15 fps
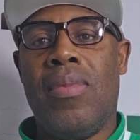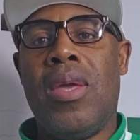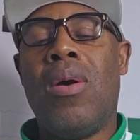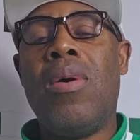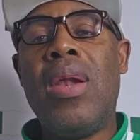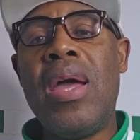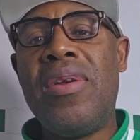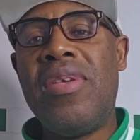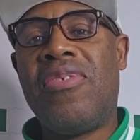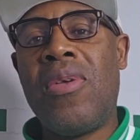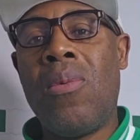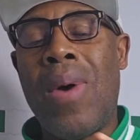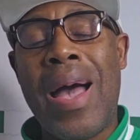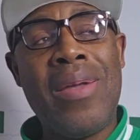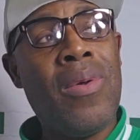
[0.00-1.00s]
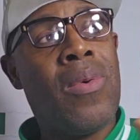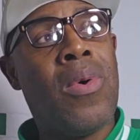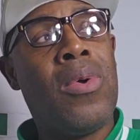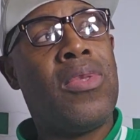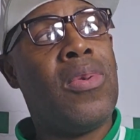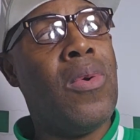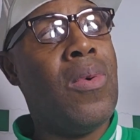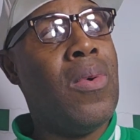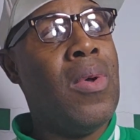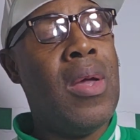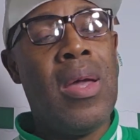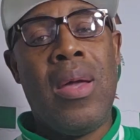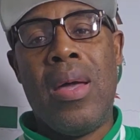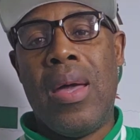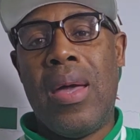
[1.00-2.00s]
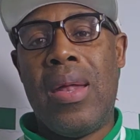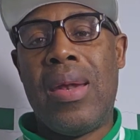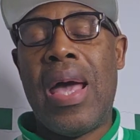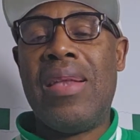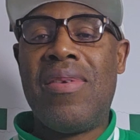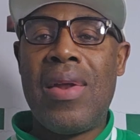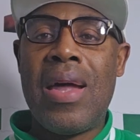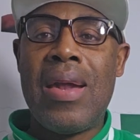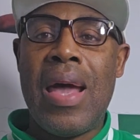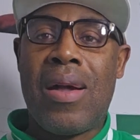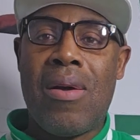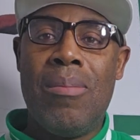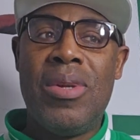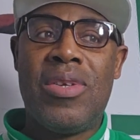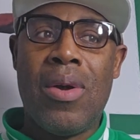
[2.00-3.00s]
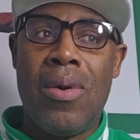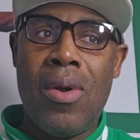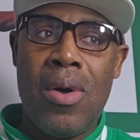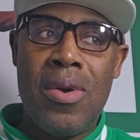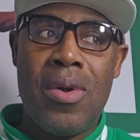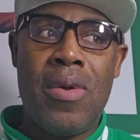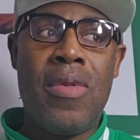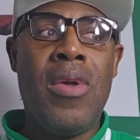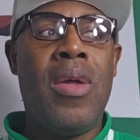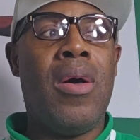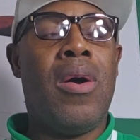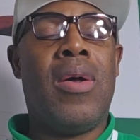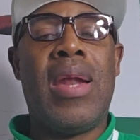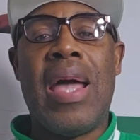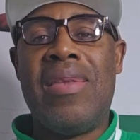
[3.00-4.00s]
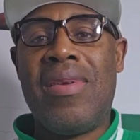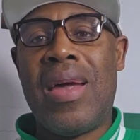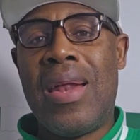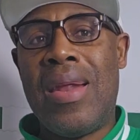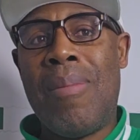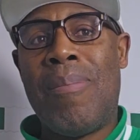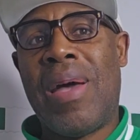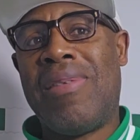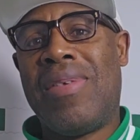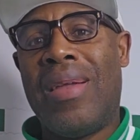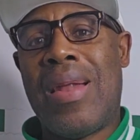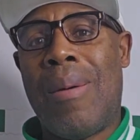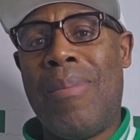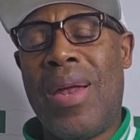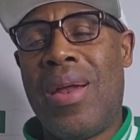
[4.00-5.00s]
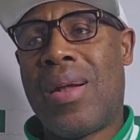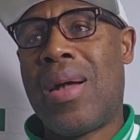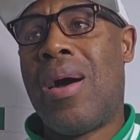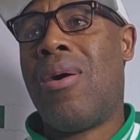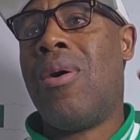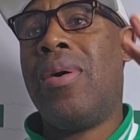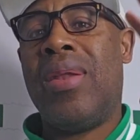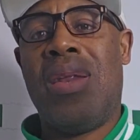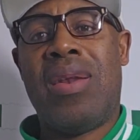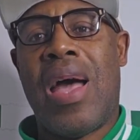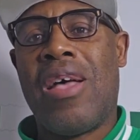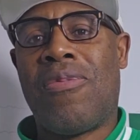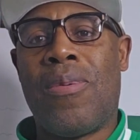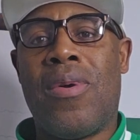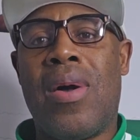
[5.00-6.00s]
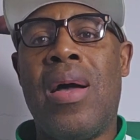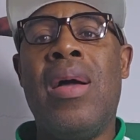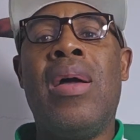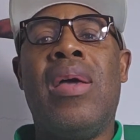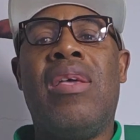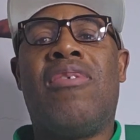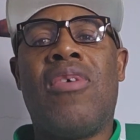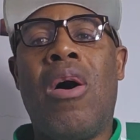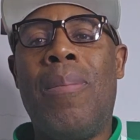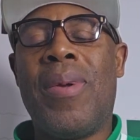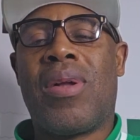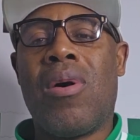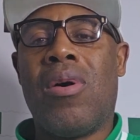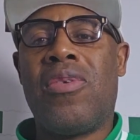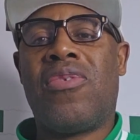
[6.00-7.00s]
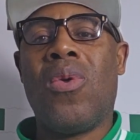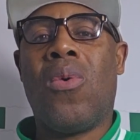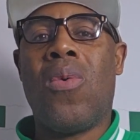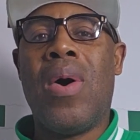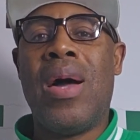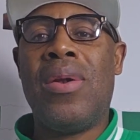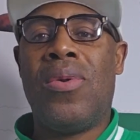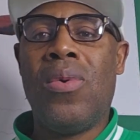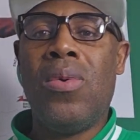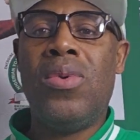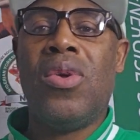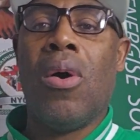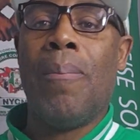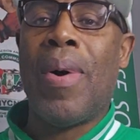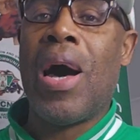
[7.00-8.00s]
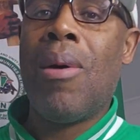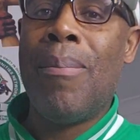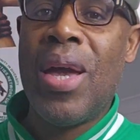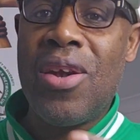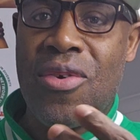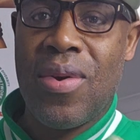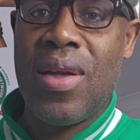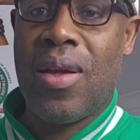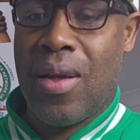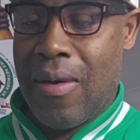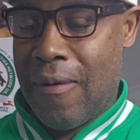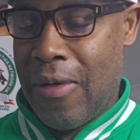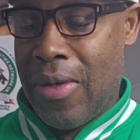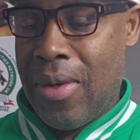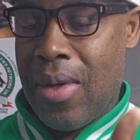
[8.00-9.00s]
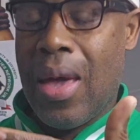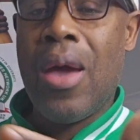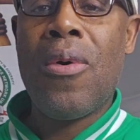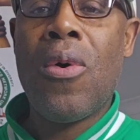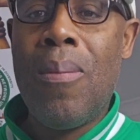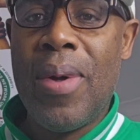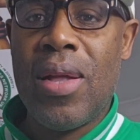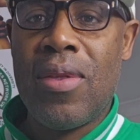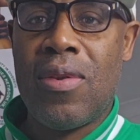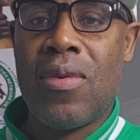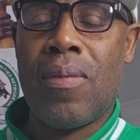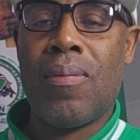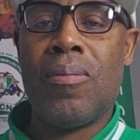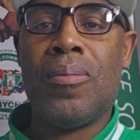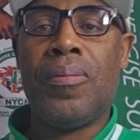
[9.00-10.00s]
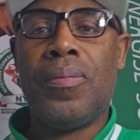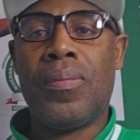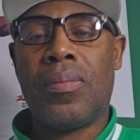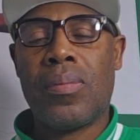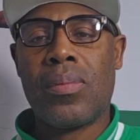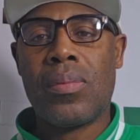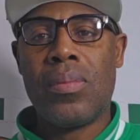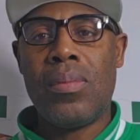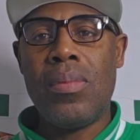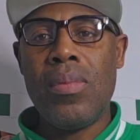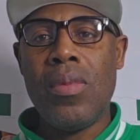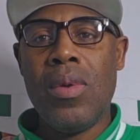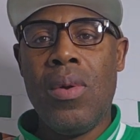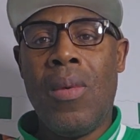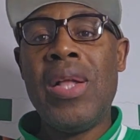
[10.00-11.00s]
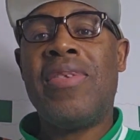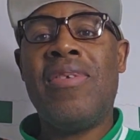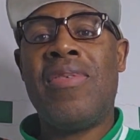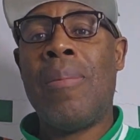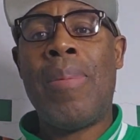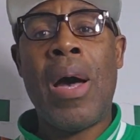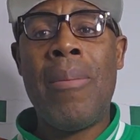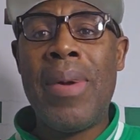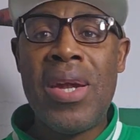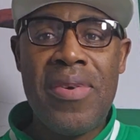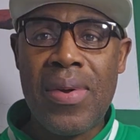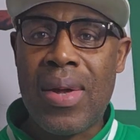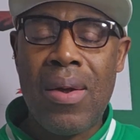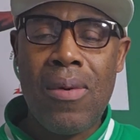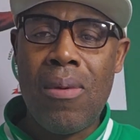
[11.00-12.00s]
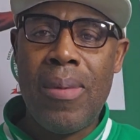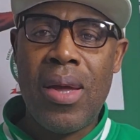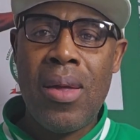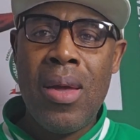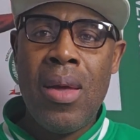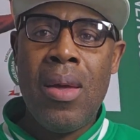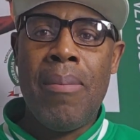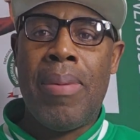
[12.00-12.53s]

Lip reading: The only reason why you go to Nigerian High Commission, London, or Nigerian Embassy in America or in the diaspora is all because to go and do your biometric enrollment. What is the biometric enrollment?